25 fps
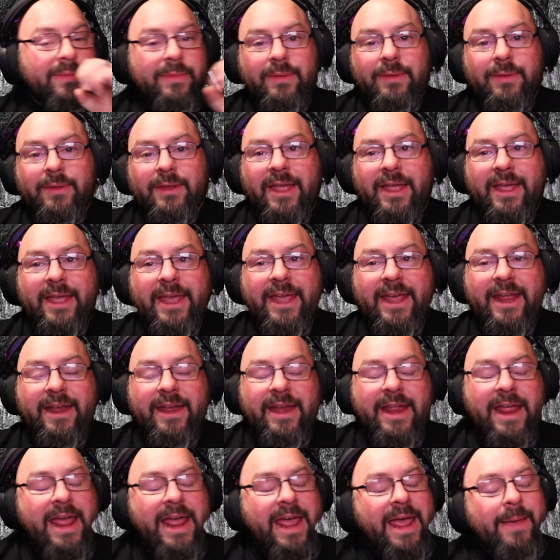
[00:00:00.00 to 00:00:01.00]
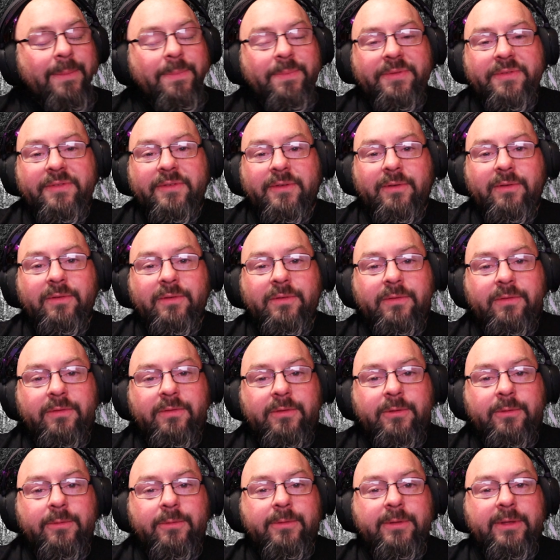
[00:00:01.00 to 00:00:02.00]
Again,
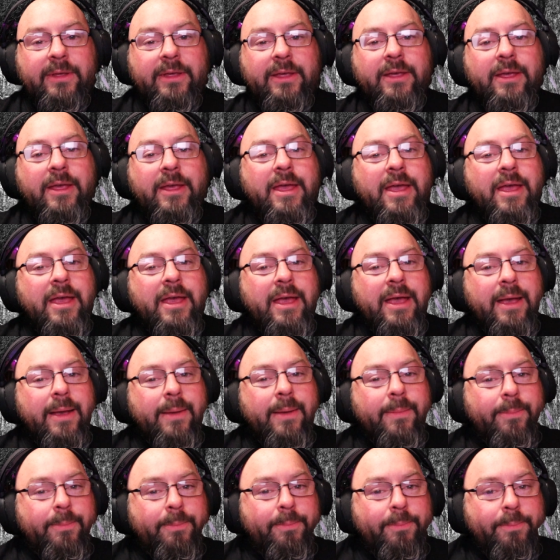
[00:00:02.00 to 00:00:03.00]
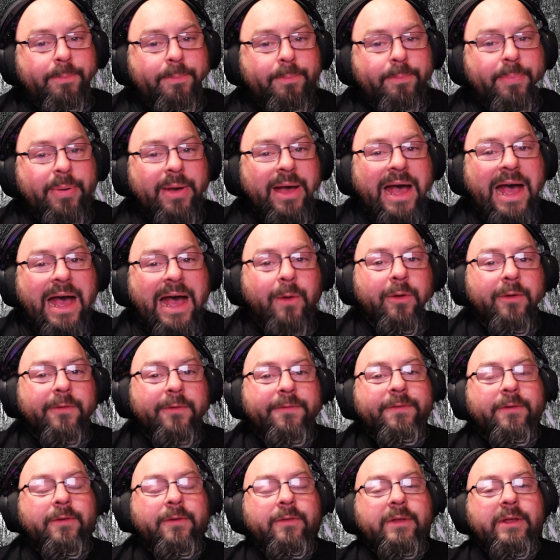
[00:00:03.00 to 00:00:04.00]
absolutely
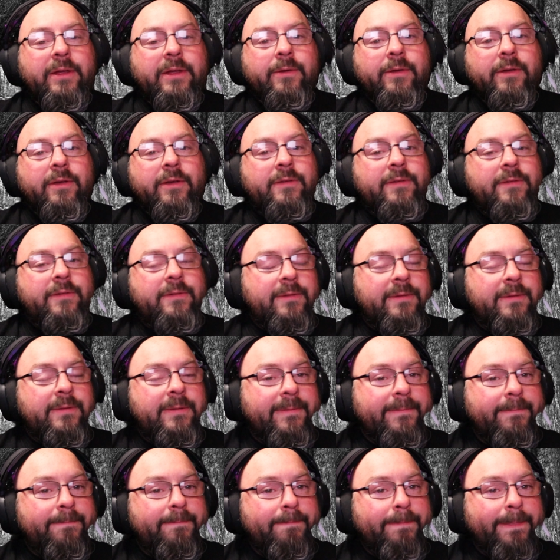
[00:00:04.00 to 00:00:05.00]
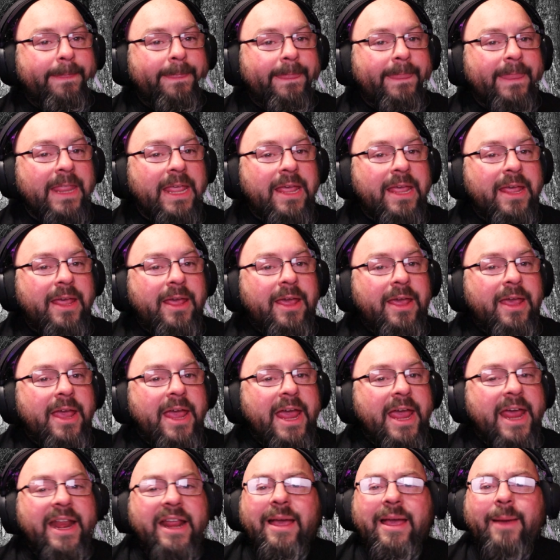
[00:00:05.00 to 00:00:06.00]
powerful lyrics.
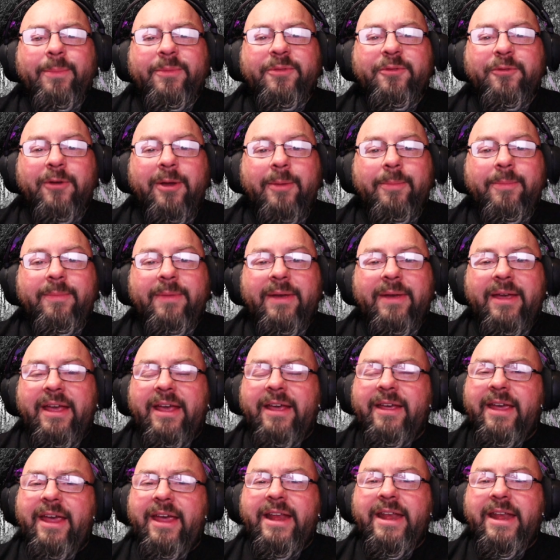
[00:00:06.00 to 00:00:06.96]
And it comes from an,